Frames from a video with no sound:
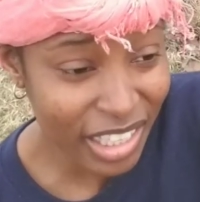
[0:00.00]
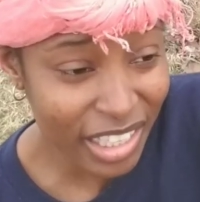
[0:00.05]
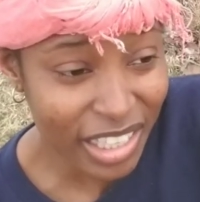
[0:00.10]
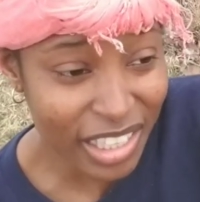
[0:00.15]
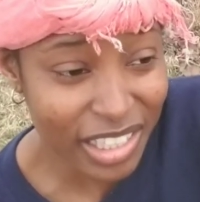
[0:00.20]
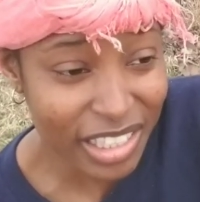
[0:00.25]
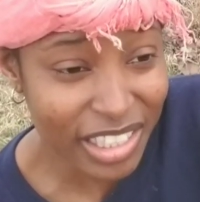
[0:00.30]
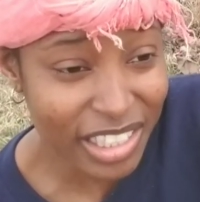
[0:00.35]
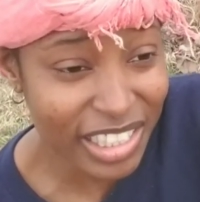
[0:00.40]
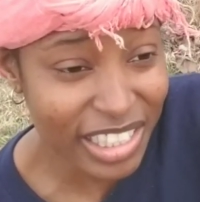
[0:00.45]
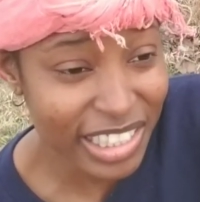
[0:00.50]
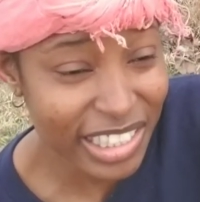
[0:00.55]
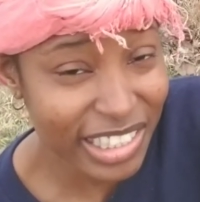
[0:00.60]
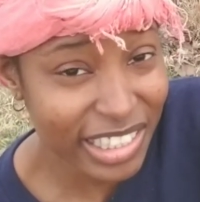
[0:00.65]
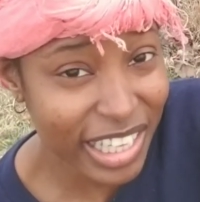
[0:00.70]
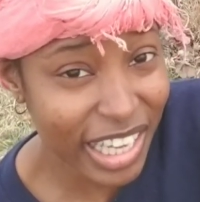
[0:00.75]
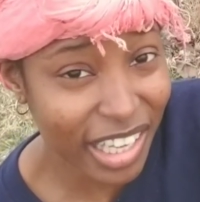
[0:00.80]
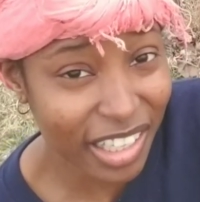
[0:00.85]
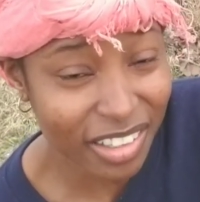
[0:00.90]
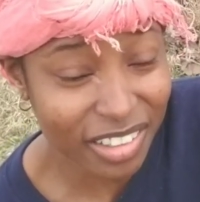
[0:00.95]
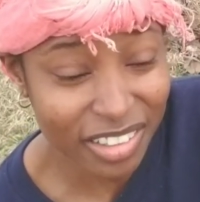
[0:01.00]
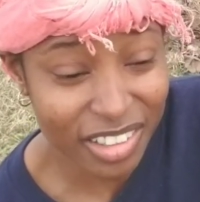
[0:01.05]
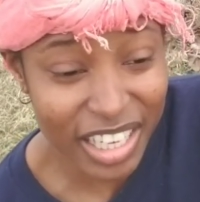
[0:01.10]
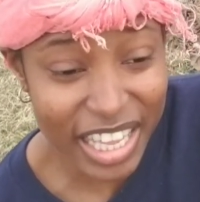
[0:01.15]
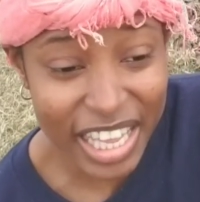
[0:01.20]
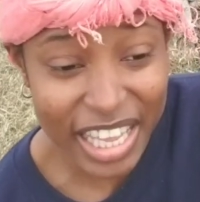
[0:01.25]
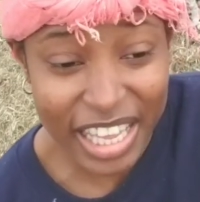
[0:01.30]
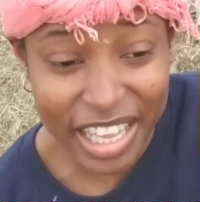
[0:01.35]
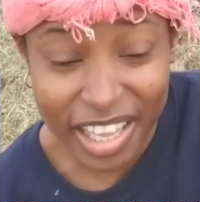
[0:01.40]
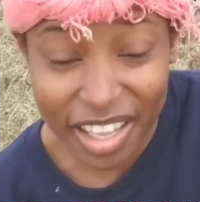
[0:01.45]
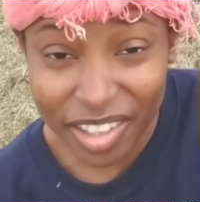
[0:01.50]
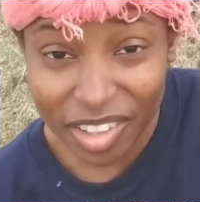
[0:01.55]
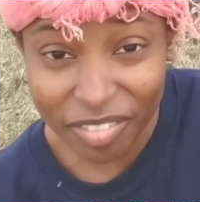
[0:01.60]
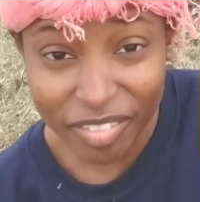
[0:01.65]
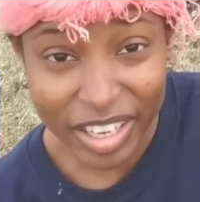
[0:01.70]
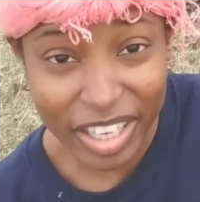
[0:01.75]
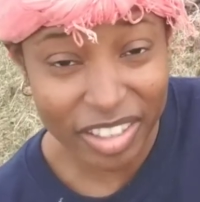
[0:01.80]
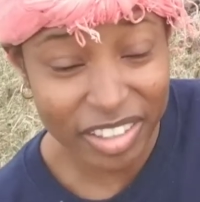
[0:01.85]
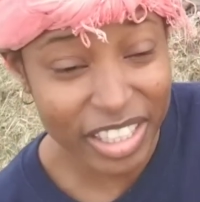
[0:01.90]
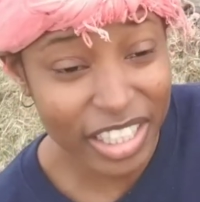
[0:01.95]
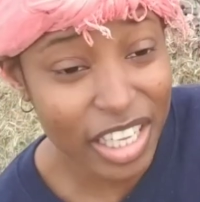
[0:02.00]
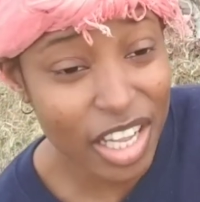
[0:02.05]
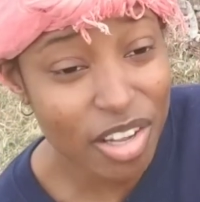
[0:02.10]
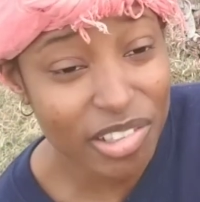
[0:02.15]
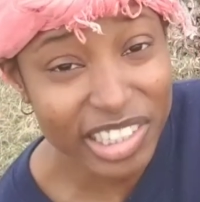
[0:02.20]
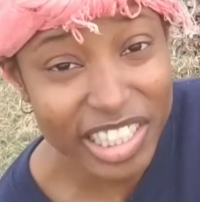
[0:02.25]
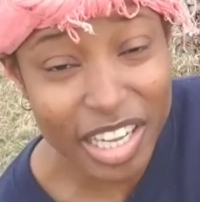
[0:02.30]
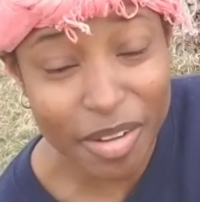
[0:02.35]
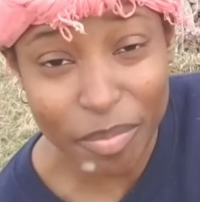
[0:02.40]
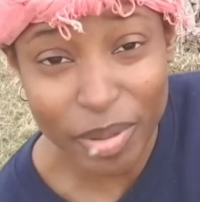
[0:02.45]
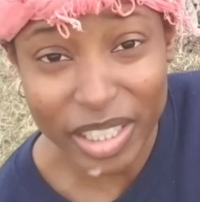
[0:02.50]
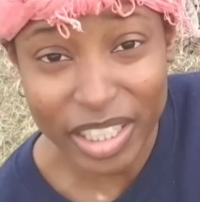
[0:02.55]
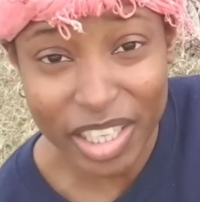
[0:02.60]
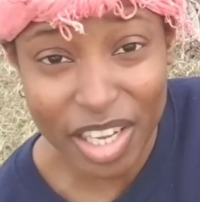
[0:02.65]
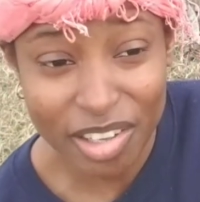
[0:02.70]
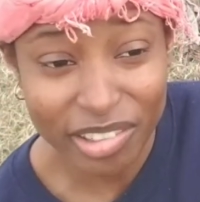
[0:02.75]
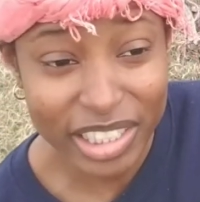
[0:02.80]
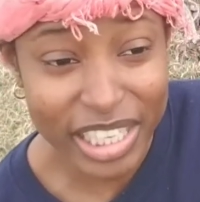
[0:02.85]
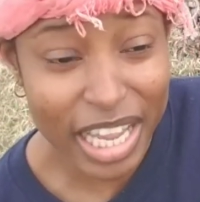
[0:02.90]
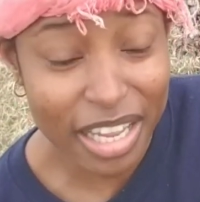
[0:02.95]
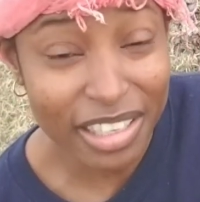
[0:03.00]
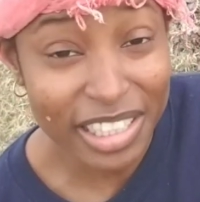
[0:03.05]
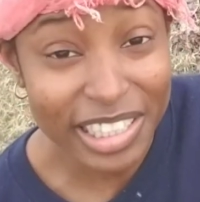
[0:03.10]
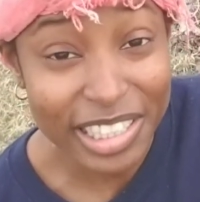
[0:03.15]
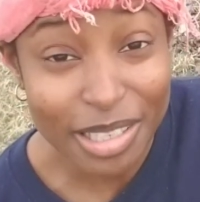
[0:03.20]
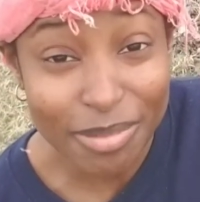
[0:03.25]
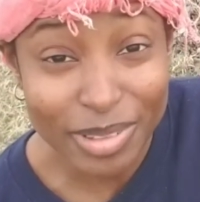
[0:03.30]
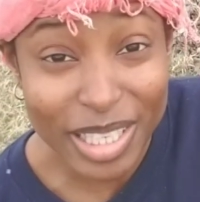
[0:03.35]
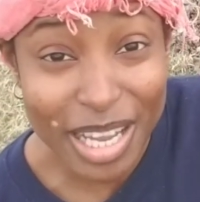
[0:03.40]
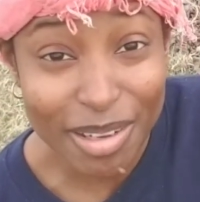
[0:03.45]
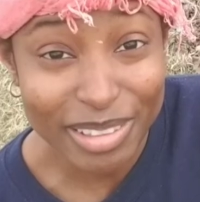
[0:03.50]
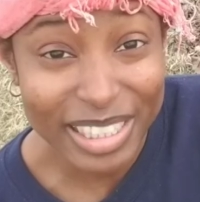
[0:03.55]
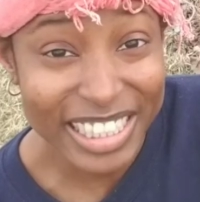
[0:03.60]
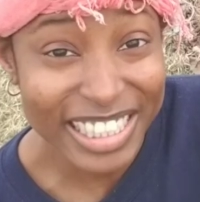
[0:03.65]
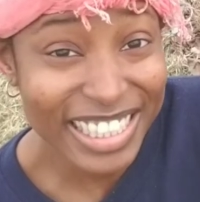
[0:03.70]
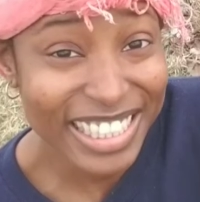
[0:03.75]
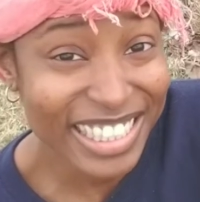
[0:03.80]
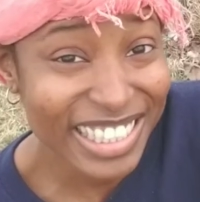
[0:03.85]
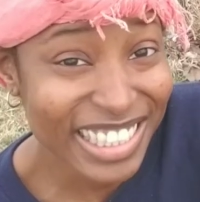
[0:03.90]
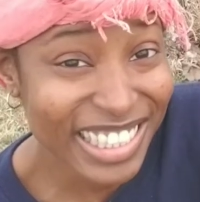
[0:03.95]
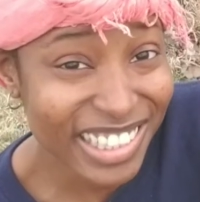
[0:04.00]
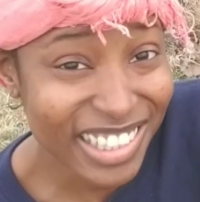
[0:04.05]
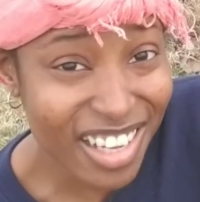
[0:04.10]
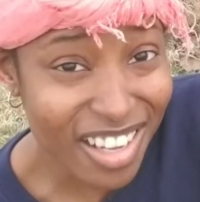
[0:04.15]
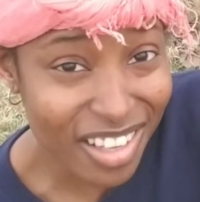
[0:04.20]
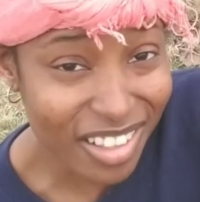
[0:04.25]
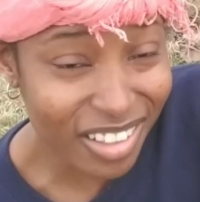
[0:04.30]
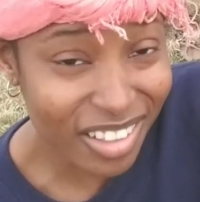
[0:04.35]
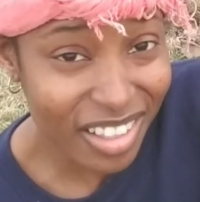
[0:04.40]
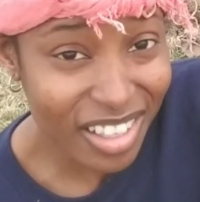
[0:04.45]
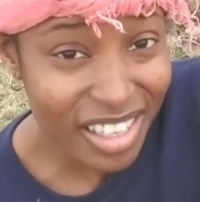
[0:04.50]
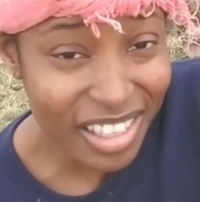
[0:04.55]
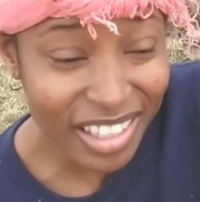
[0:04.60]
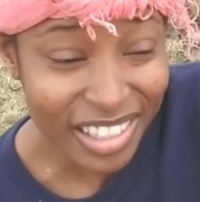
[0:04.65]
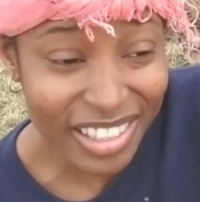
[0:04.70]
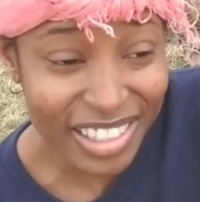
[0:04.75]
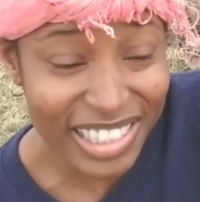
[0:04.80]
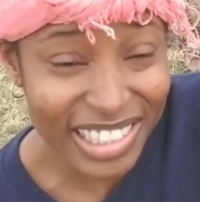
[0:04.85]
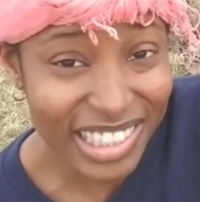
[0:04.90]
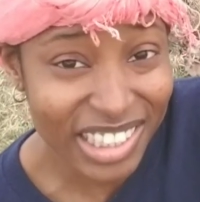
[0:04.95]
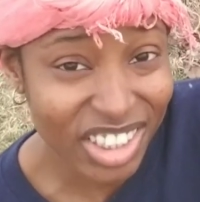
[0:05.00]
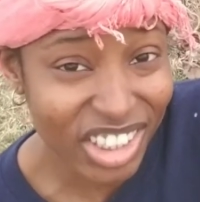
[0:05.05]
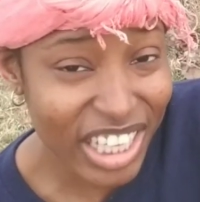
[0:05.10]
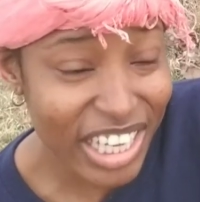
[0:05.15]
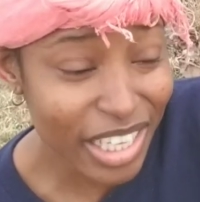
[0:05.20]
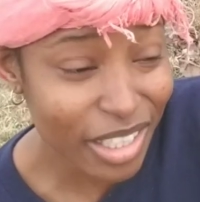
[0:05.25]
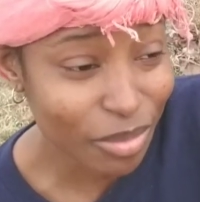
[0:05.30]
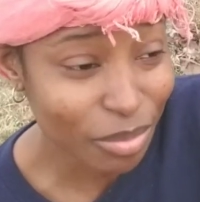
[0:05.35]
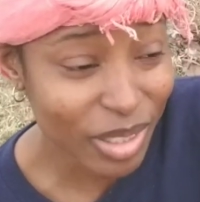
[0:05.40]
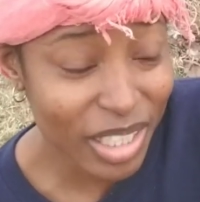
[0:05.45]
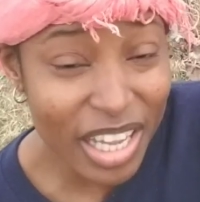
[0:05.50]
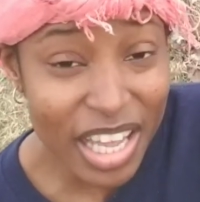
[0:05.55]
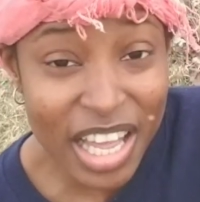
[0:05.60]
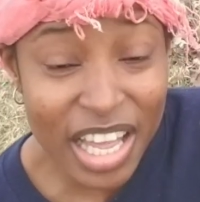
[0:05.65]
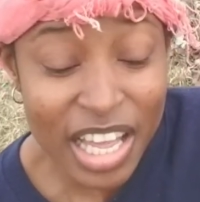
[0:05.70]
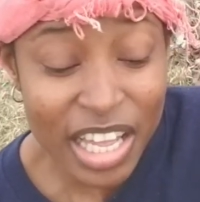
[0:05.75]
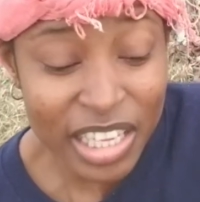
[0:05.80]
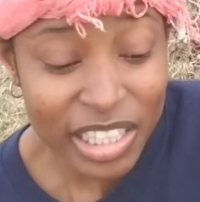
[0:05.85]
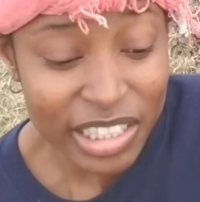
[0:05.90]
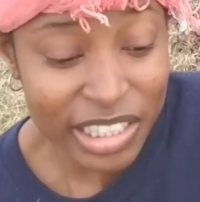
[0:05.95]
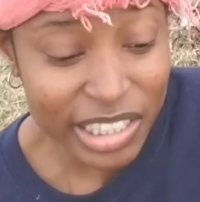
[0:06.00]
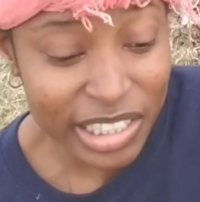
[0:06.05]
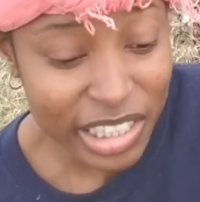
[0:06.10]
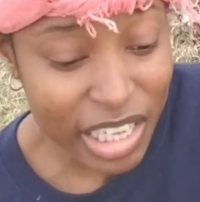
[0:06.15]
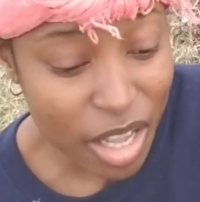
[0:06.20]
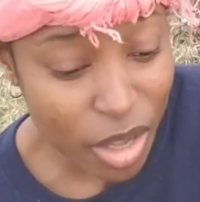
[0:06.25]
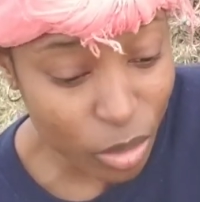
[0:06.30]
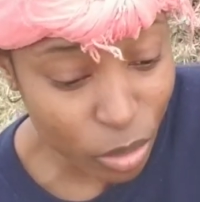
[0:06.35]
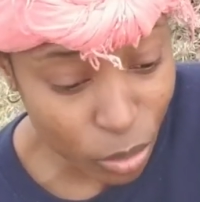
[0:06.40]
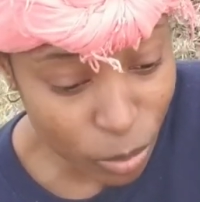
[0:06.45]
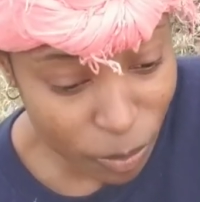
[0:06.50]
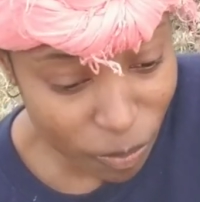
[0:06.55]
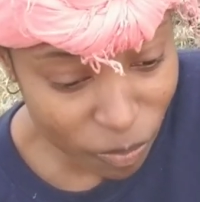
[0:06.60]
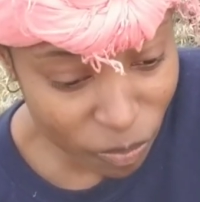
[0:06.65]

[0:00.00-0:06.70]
And it's like an elevator. It goes up and it goes down, and sometimes it gets stuck. It gets jammed. So,